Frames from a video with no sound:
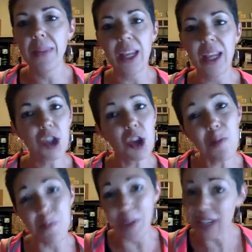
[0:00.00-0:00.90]
It's
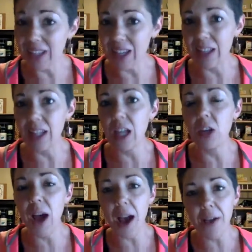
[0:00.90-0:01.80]
your business, and
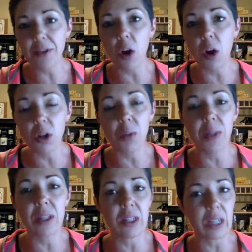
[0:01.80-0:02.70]
you have to own your
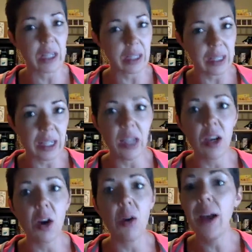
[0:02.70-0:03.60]
business like a
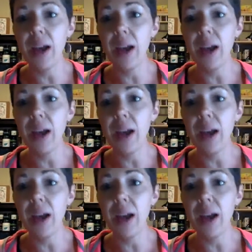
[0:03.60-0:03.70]
CEO,